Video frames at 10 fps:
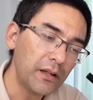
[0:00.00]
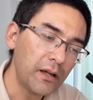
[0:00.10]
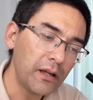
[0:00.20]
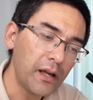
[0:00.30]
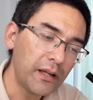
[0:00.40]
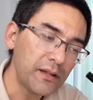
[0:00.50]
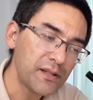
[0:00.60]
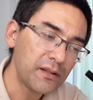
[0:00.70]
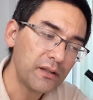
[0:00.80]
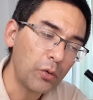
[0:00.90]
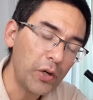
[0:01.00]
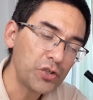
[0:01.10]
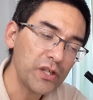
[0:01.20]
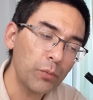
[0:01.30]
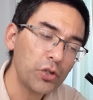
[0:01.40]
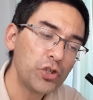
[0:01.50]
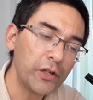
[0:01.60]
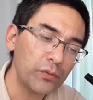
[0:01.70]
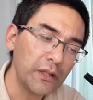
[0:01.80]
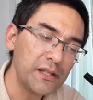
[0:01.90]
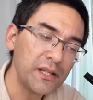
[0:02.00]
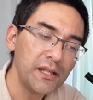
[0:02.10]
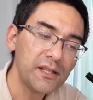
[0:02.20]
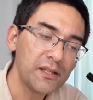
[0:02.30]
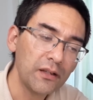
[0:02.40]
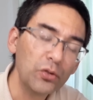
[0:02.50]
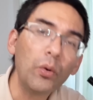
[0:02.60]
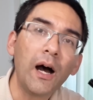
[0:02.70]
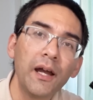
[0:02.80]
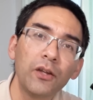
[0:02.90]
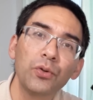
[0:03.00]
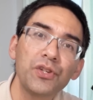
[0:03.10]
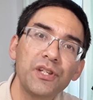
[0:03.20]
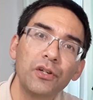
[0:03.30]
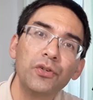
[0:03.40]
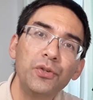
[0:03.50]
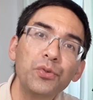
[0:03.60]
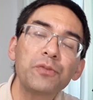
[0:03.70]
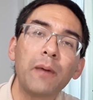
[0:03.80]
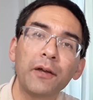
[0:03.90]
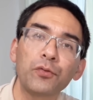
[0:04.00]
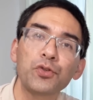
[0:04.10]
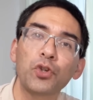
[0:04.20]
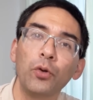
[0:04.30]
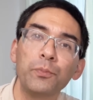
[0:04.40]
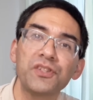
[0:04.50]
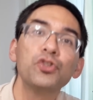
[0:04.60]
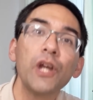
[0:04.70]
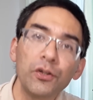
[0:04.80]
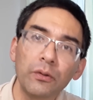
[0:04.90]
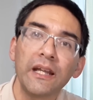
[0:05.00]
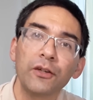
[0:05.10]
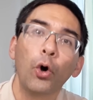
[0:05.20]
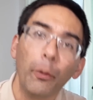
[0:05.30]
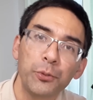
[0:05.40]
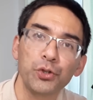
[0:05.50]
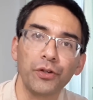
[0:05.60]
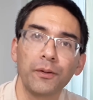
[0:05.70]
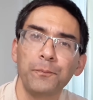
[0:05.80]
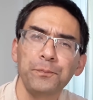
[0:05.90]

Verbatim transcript: I, I, guess the question is more general, is, is uh, do I consider used microscopes generally an option?